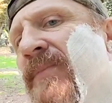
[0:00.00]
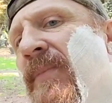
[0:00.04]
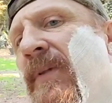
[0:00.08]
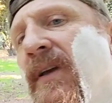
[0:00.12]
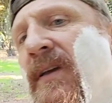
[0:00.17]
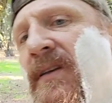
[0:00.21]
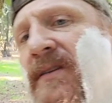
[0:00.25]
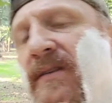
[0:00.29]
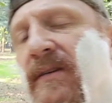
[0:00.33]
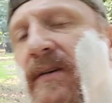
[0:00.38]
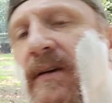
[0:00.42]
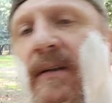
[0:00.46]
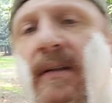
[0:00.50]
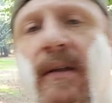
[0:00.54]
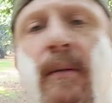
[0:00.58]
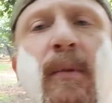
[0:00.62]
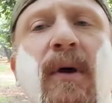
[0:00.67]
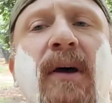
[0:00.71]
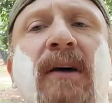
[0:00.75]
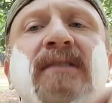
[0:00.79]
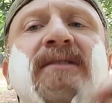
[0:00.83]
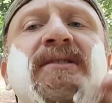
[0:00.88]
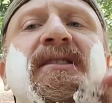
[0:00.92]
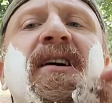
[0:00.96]
Easily the
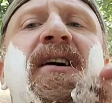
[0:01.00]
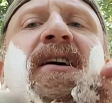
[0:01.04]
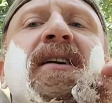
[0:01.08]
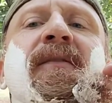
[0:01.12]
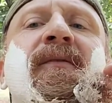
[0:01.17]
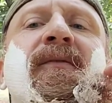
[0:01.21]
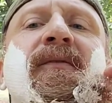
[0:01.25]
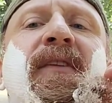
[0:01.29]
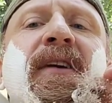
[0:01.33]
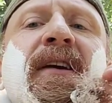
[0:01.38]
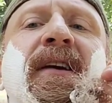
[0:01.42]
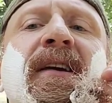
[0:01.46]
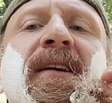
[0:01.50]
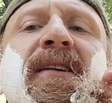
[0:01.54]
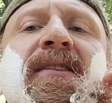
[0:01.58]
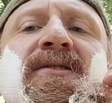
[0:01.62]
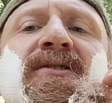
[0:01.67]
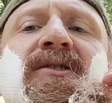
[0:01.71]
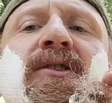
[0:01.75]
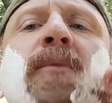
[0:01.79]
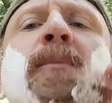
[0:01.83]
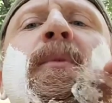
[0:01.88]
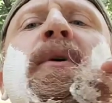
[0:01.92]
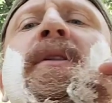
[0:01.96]
best vegan
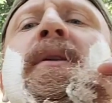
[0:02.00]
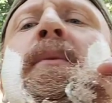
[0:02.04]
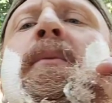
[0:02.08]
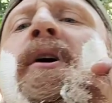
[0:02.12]
soap on